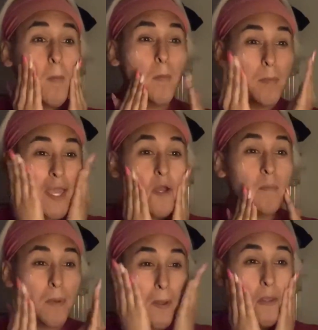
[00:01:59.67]

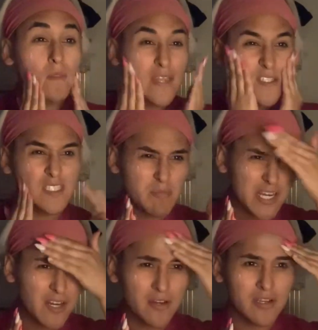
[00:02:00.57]
makeup in this
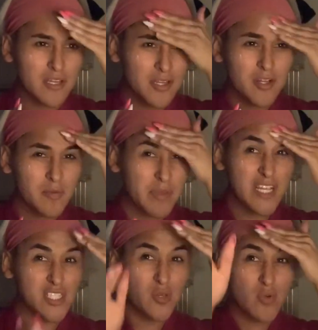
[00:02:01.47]
mirror
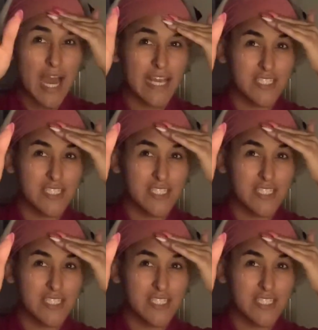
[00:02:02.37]
because you guys